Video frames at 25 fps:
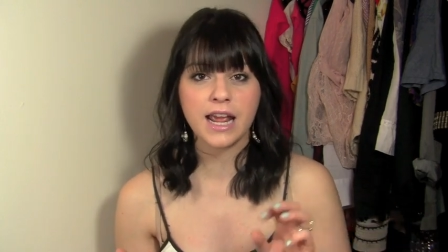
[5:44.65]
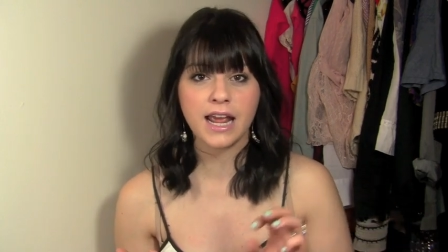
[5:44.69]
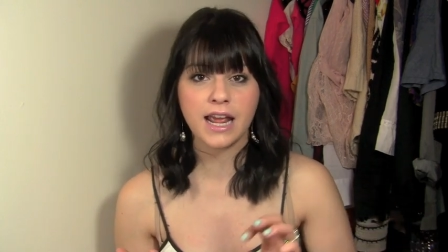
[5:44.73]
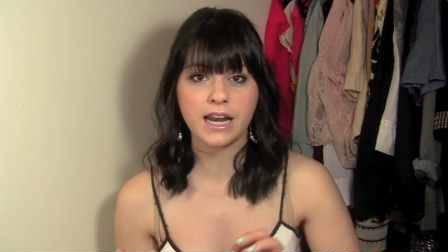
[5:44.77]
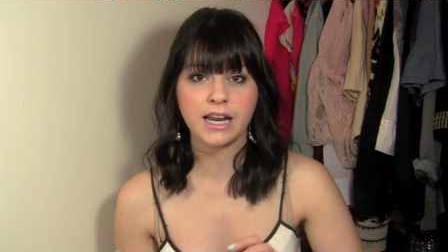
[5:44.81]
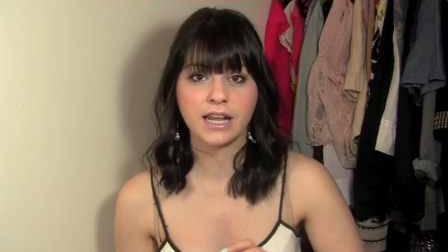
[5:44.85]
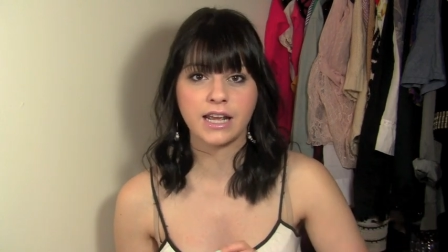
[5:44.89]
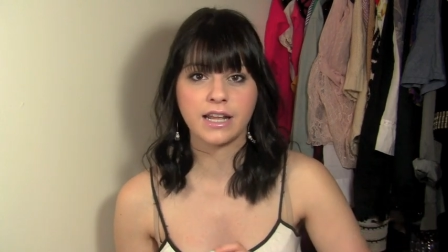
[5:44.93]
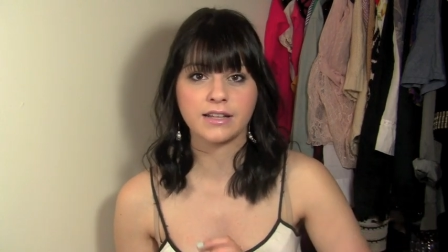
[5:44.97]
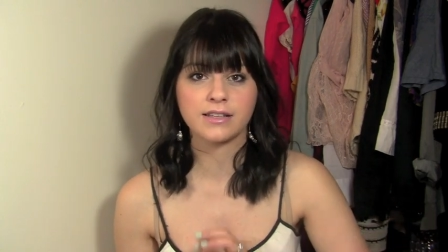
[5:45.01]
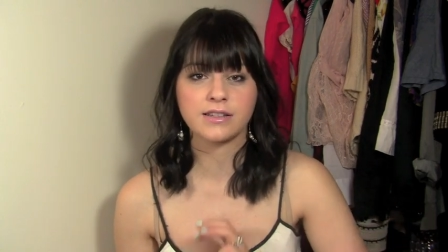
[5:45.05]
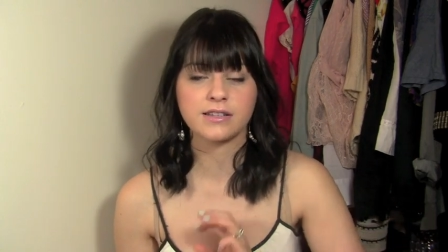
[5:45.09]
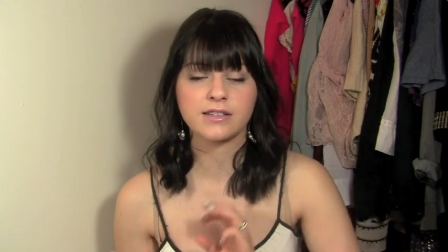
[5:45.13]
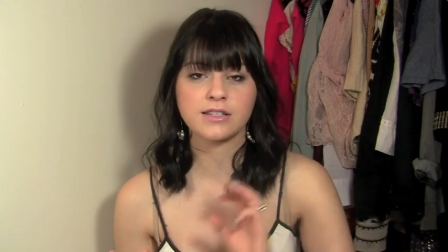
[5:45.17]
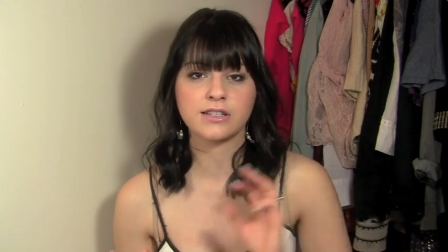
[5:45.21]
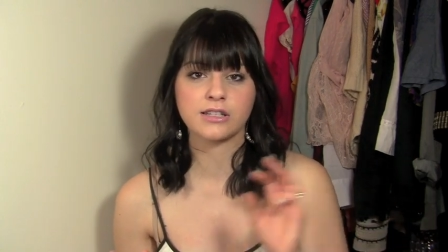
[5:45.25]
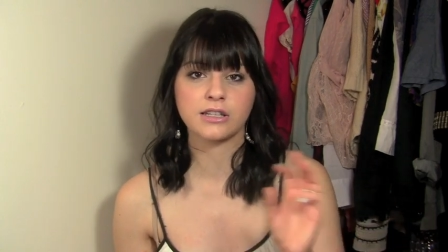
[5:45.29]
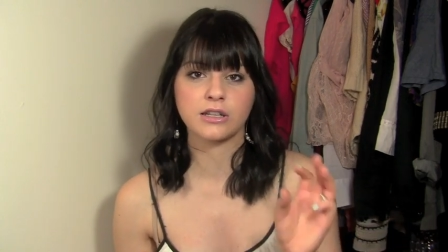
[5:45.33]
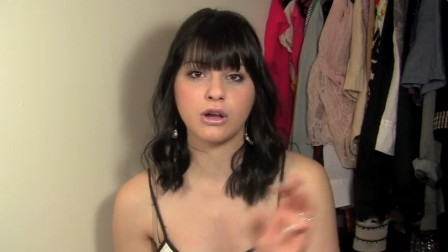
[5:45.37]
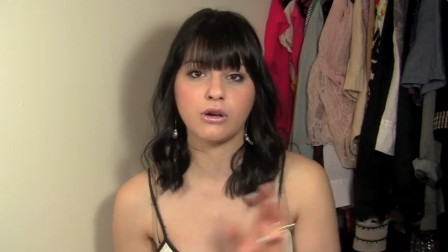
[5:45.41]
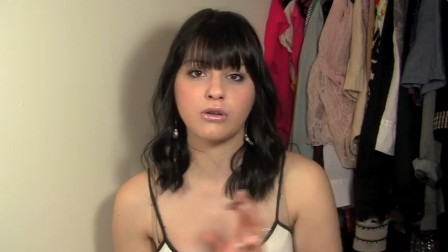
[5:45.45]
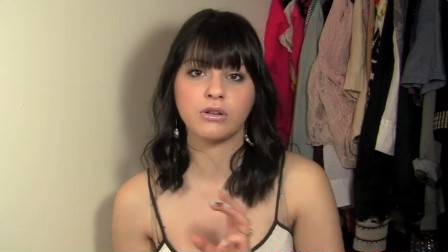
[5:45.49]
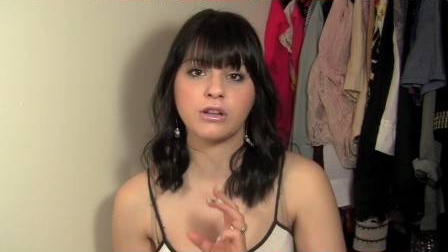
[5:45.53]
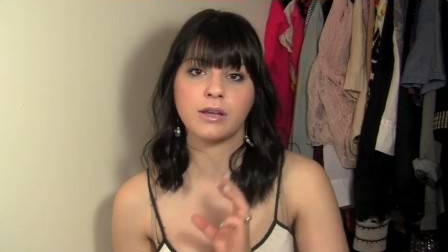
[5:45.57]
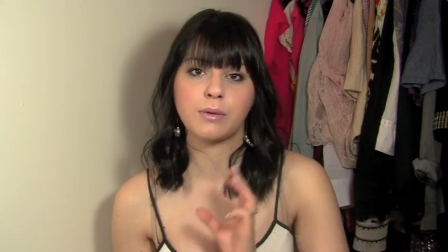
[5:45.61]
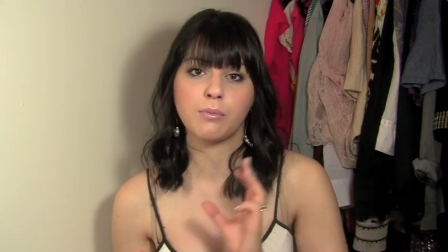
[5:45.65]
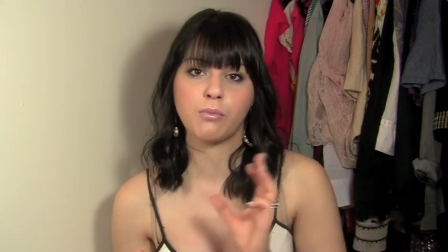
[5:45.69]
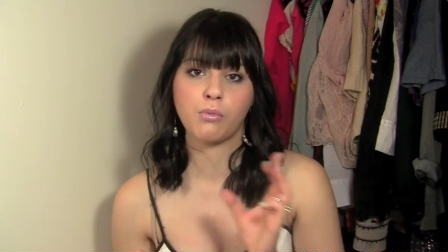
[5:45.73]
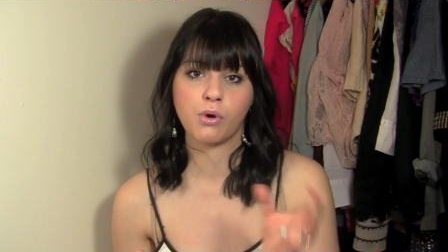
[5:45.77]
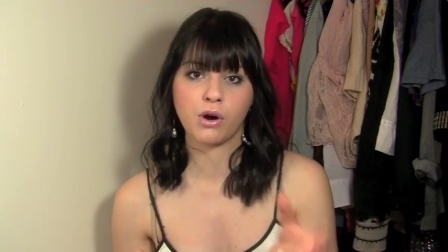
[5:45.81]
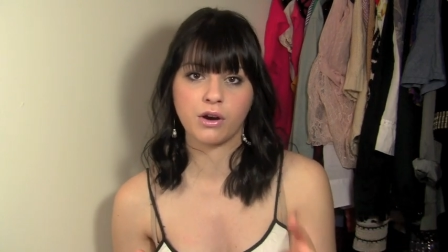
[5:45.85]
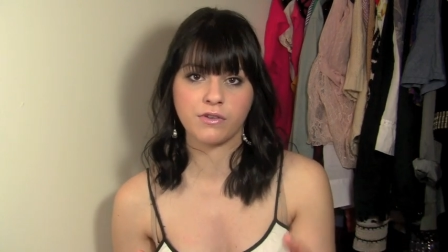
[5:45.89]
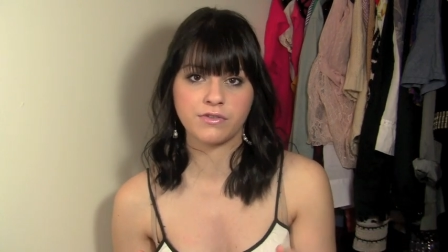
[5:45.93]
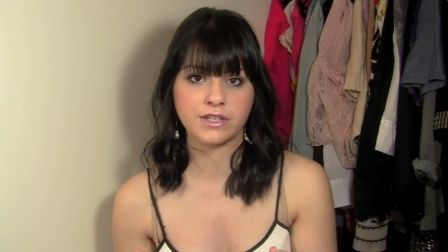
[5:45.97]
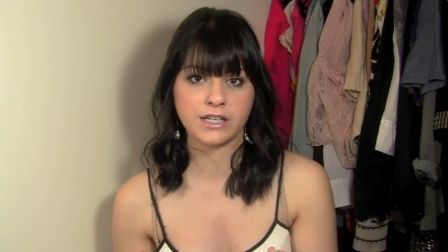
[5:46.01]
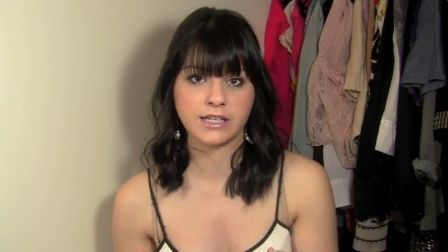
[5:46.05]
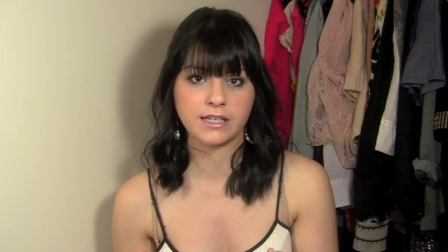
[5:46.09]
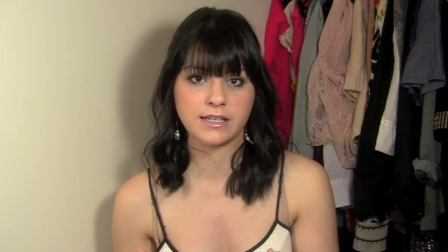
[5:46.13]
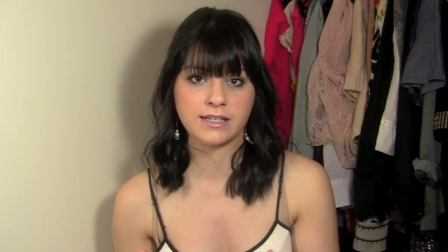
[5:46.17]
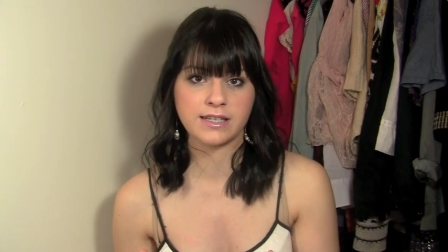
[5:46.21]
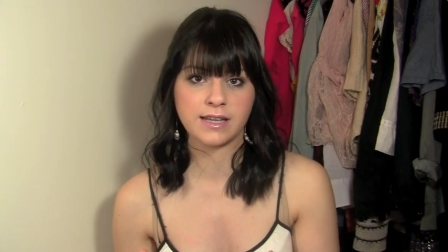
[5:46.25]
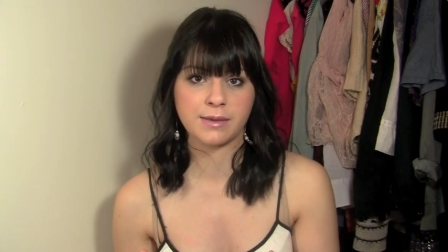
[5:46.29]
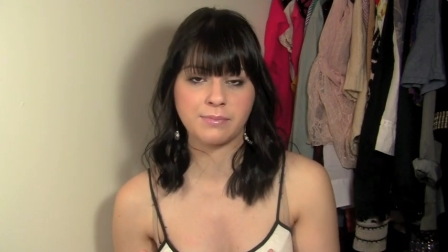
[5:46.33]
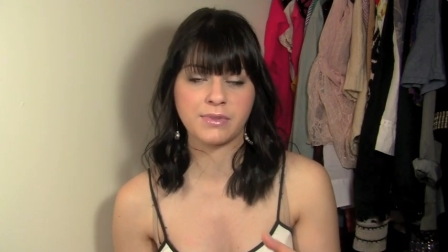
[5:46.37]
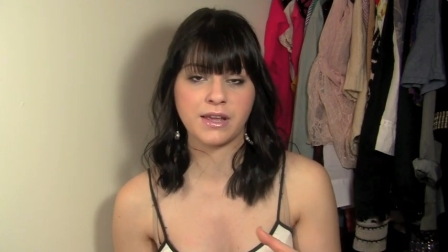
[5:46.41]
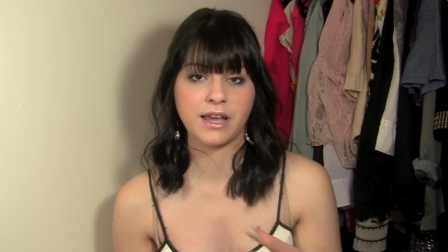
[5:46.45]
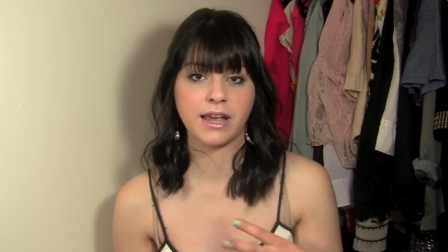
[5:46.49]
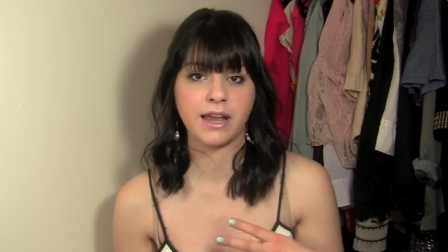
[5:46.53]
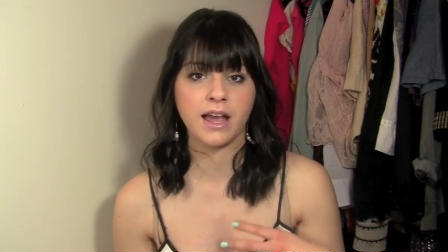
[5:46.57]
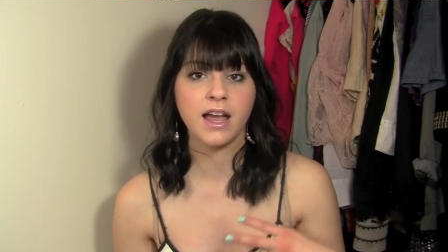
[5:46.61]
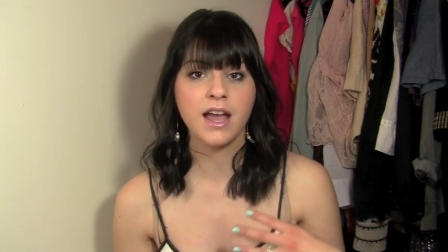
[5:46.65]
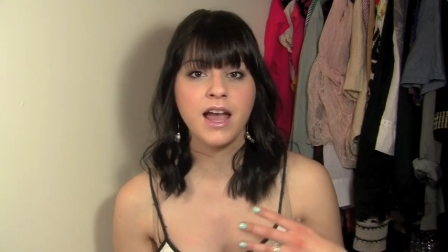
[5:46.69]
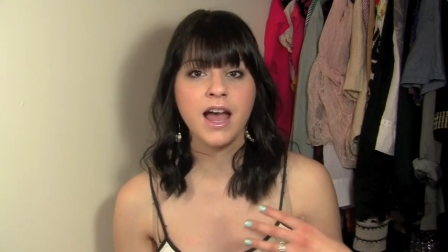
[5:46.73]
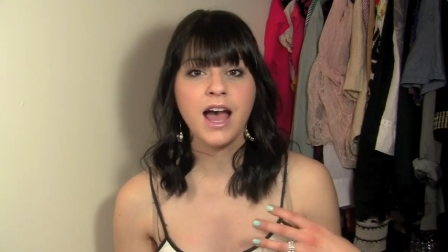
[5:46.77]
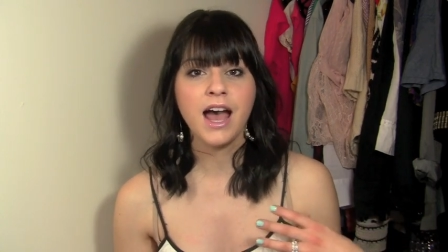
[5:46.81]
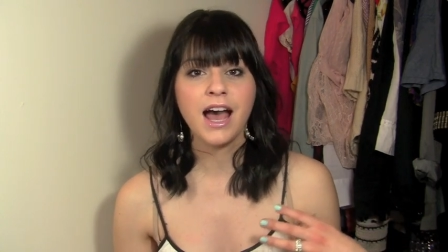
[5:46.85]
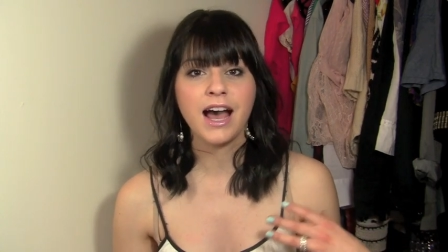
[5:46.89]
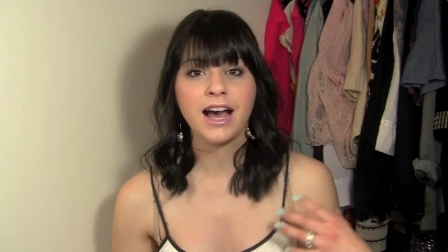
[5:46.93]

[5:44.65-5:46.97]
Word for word: and it slowly morphed into something